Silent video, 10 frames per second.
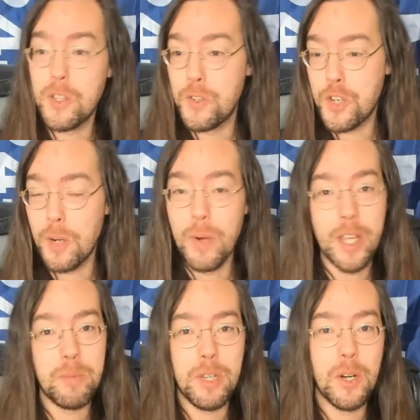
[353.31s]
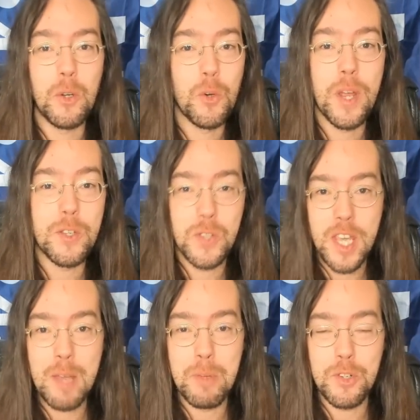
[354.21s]
to generate, you know, crazy
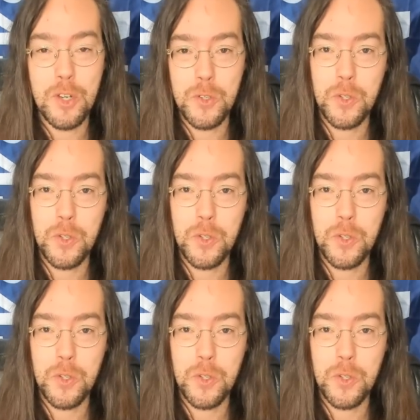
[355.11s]
images.